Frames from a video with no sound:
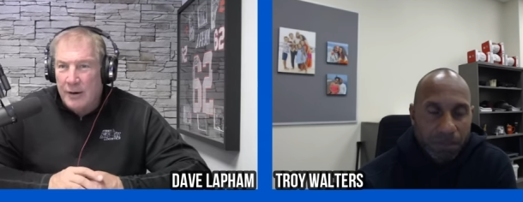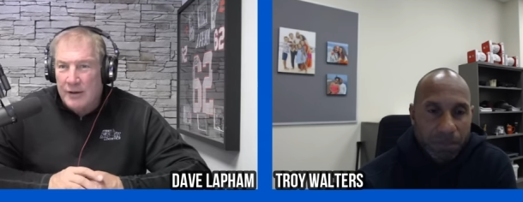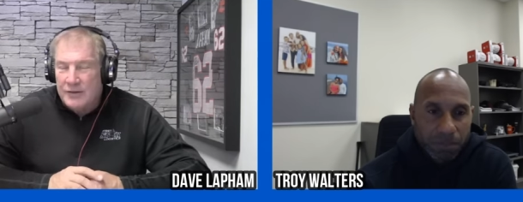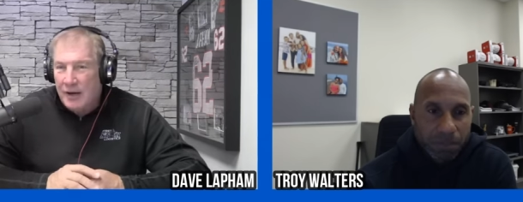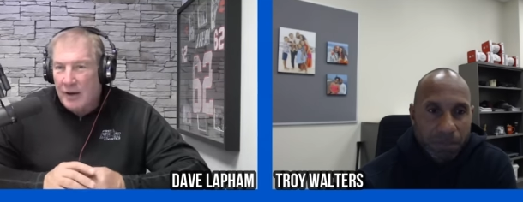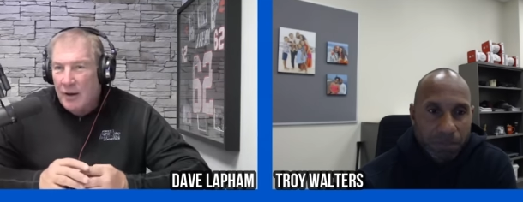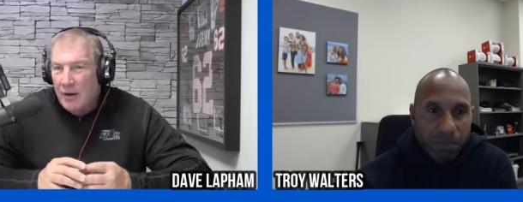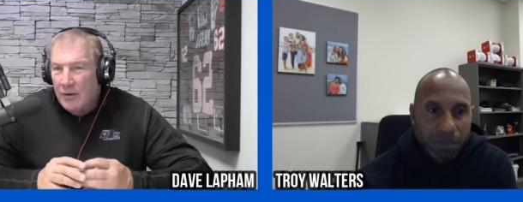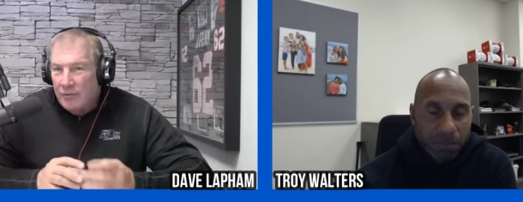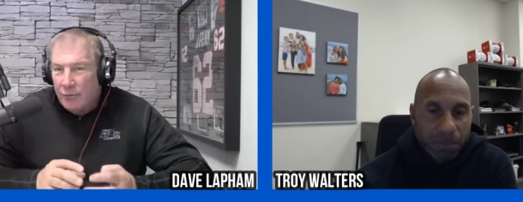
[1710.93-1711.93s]
Speaker 1: It's like
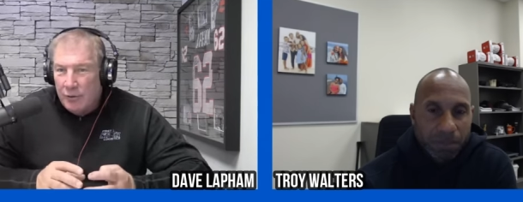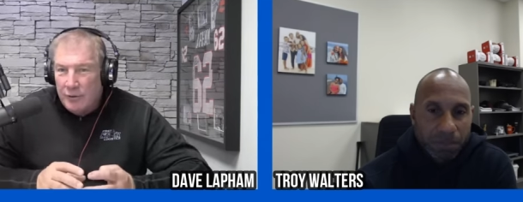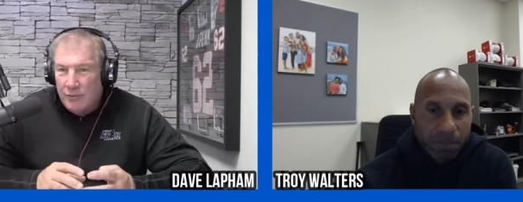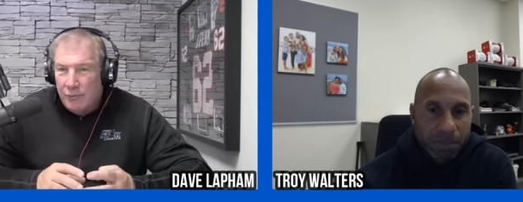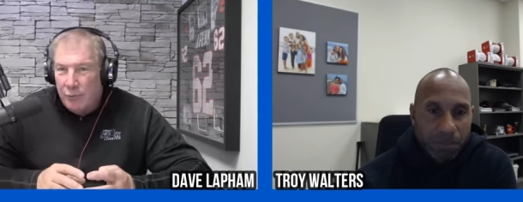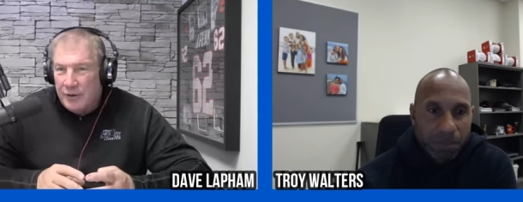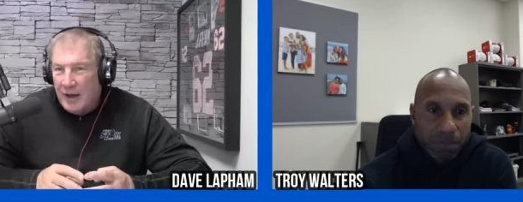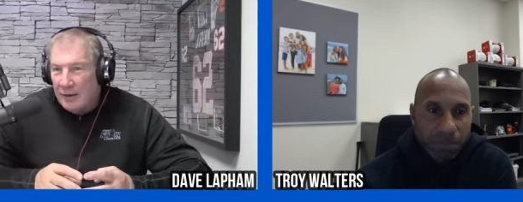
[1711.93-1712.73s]
four four down